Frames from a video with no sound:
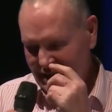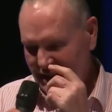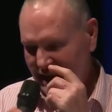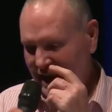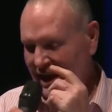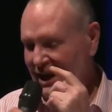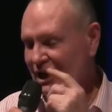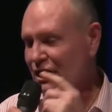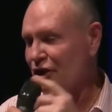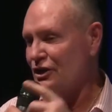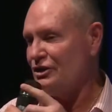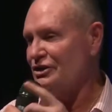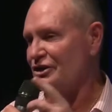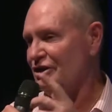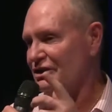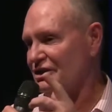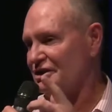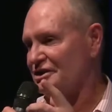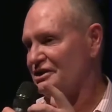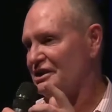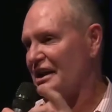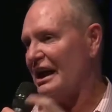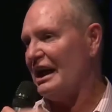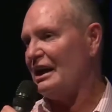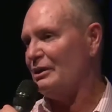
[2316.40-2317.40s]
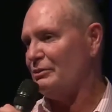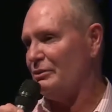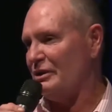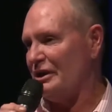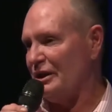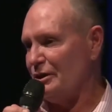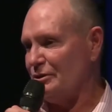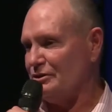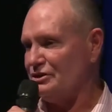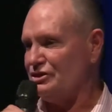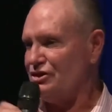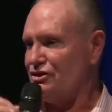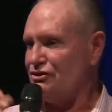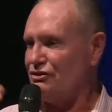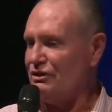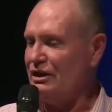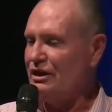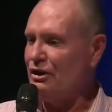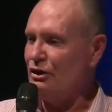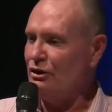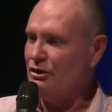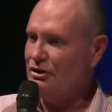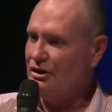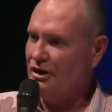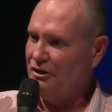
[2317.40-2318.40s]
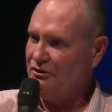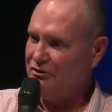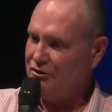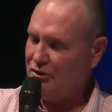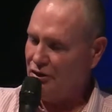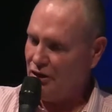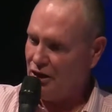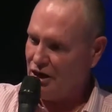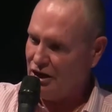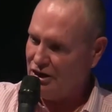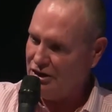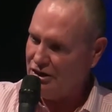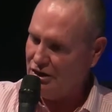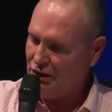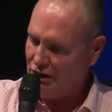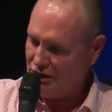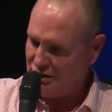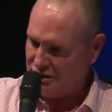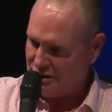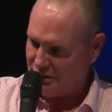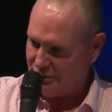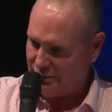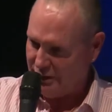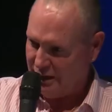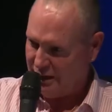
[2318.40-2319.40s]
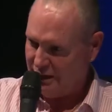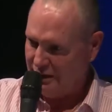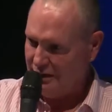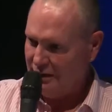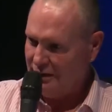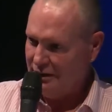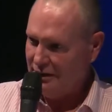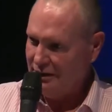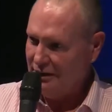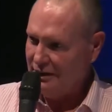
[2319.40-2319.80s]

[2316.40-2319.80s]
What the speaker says: He couldn't understand when I was 300 fucking yards away